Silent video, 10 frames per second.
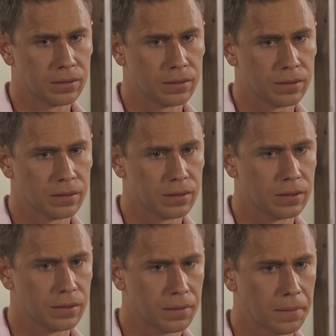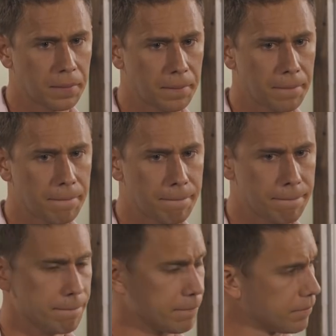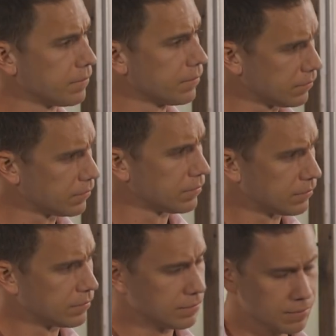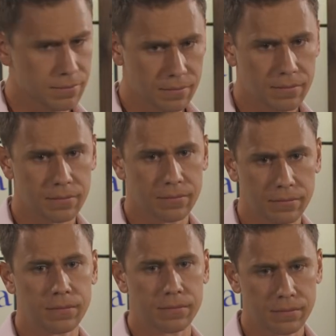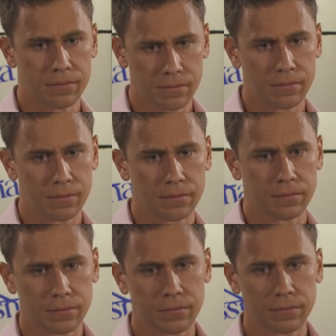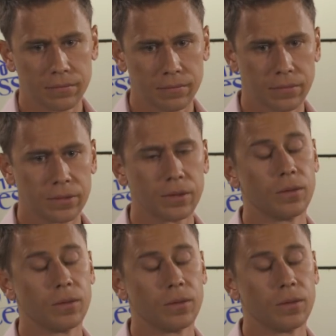(silent)